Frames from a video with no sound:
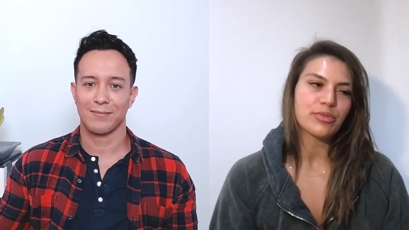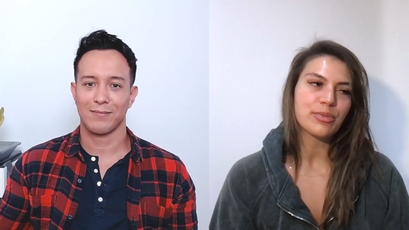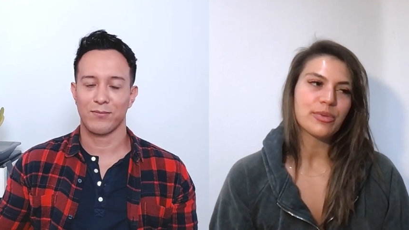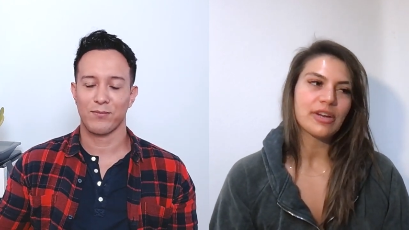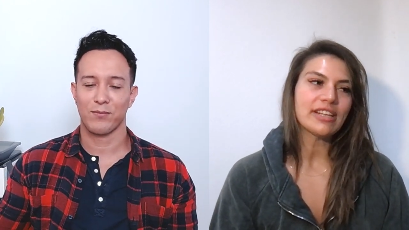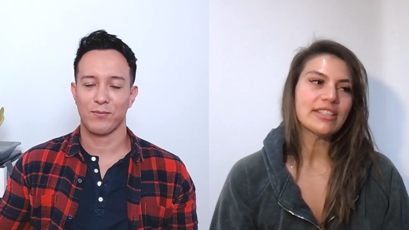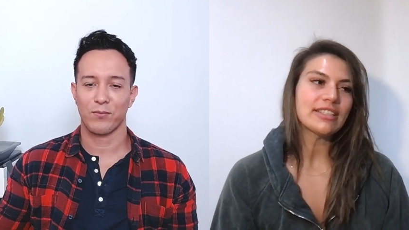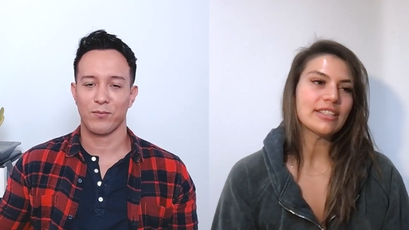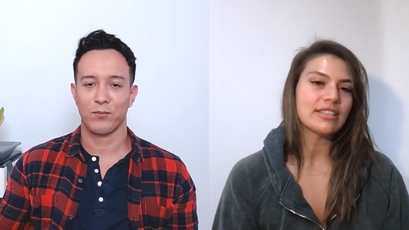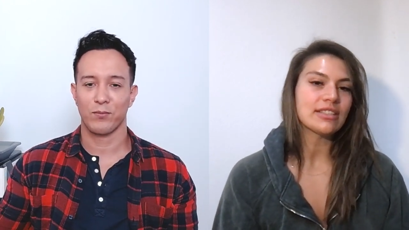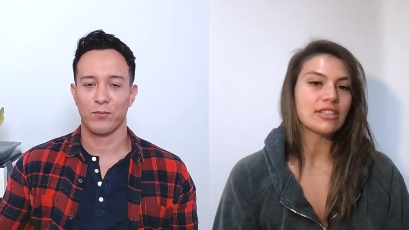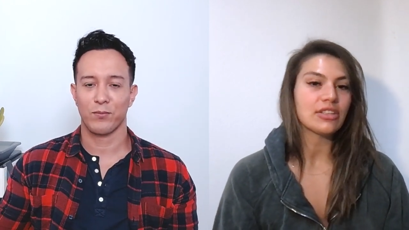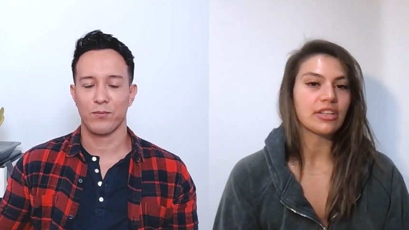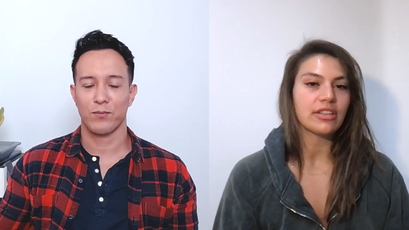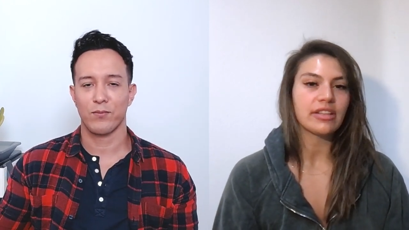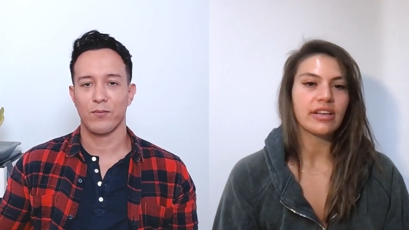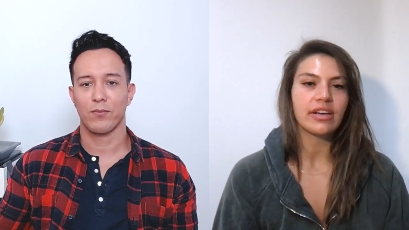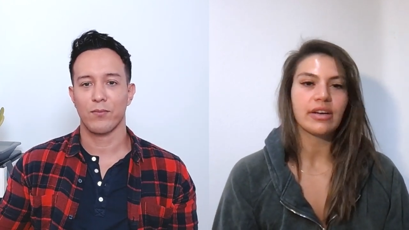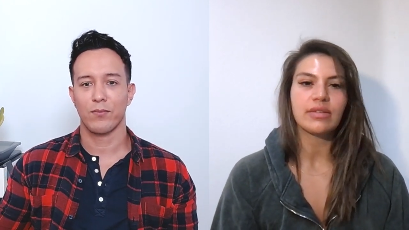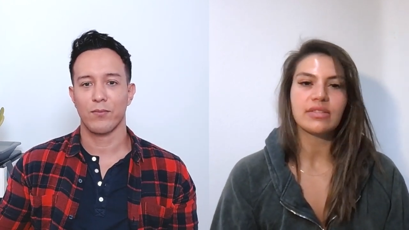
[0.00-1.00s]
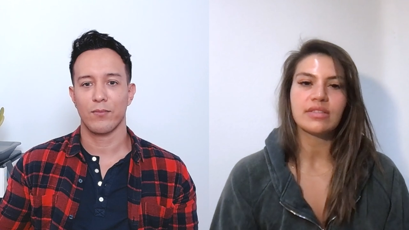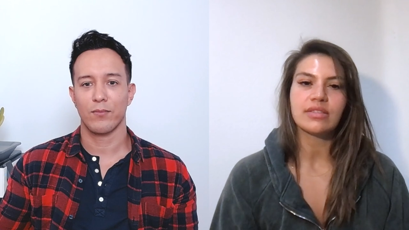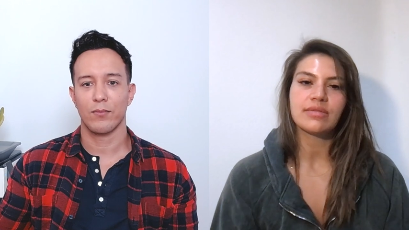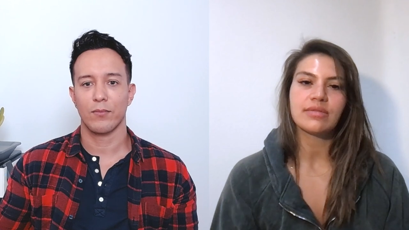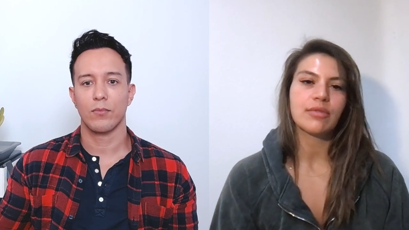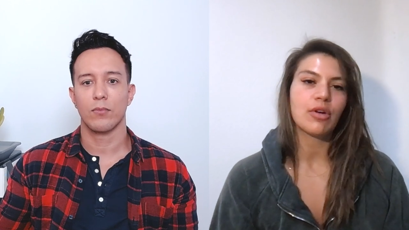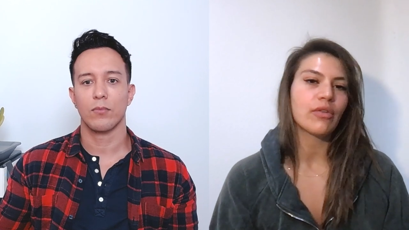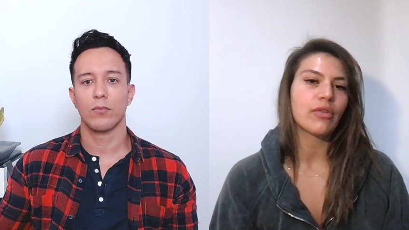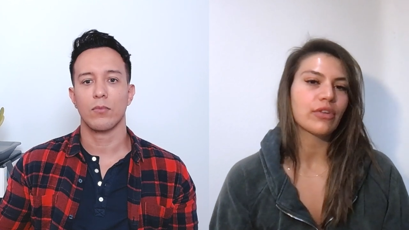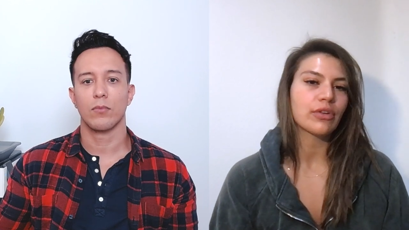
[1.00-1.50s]
Speaker 1: but I didn't start there. I was
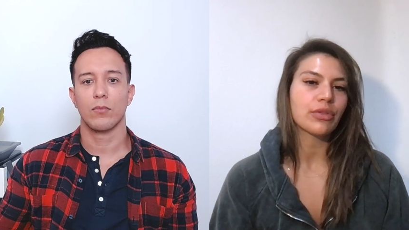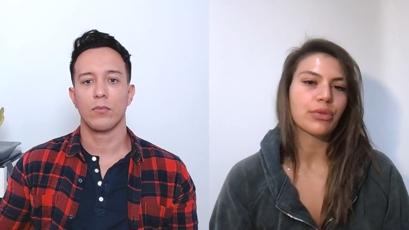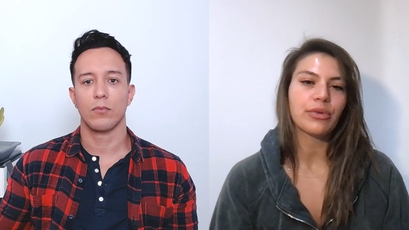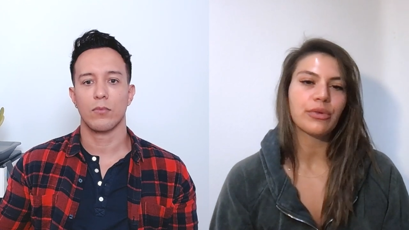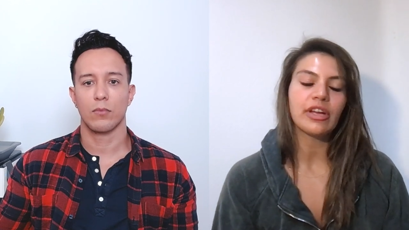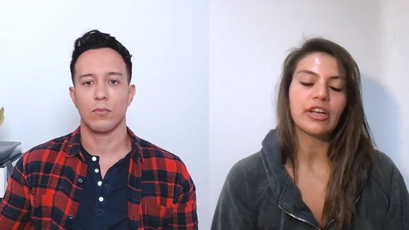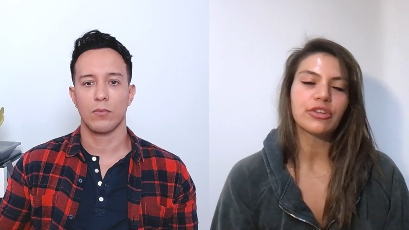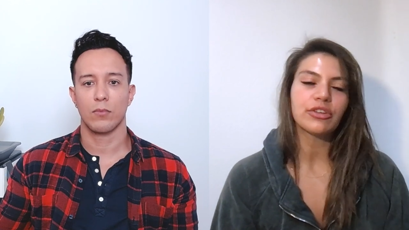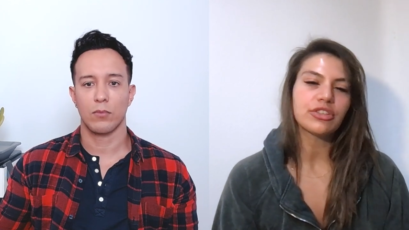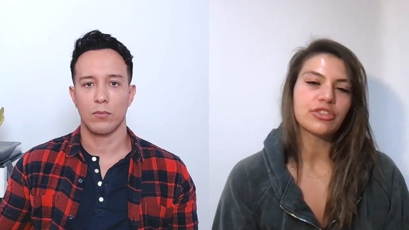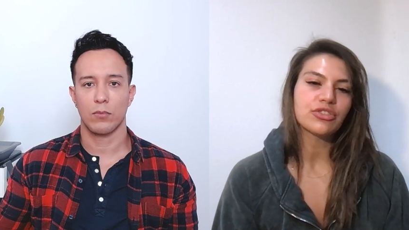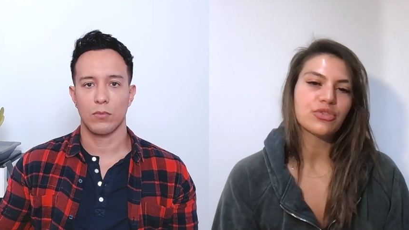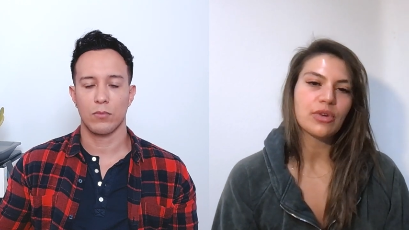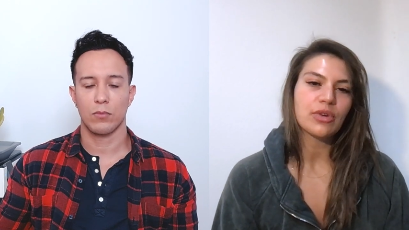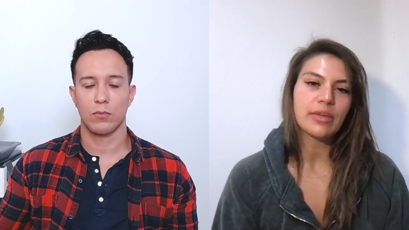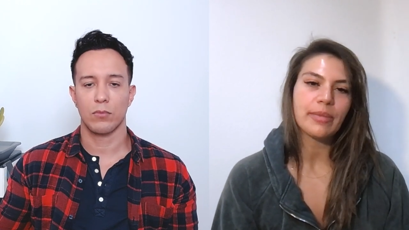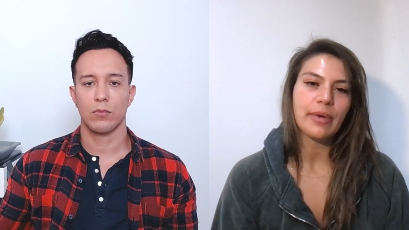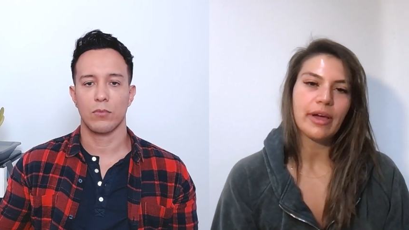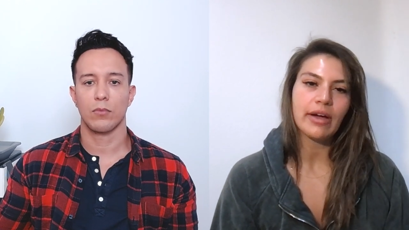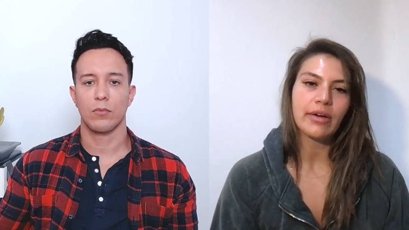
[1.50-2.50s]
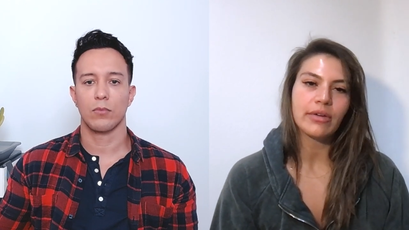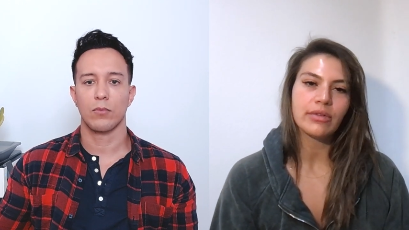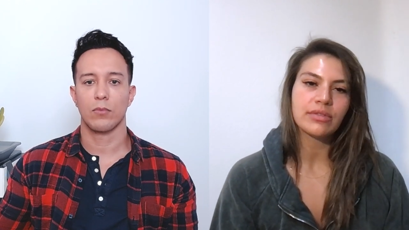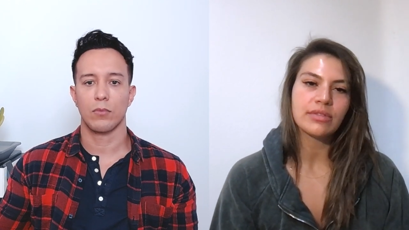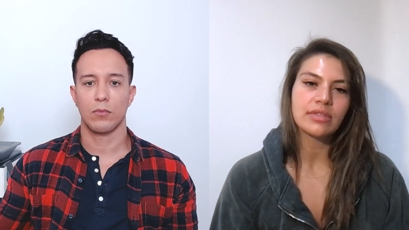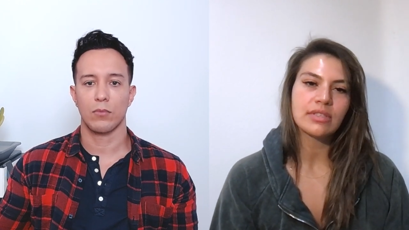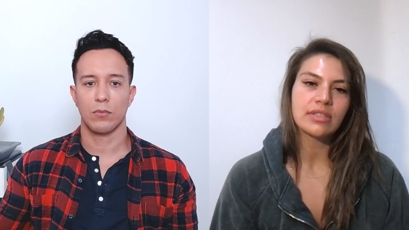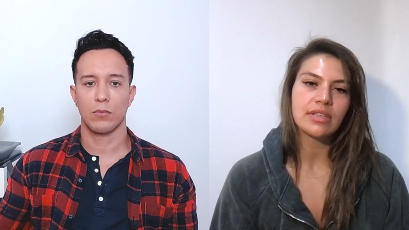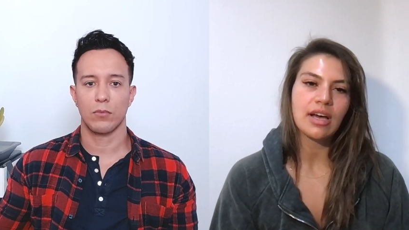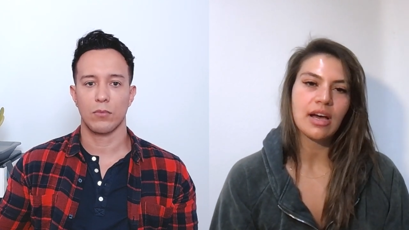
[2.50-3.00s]
over 320 pounds.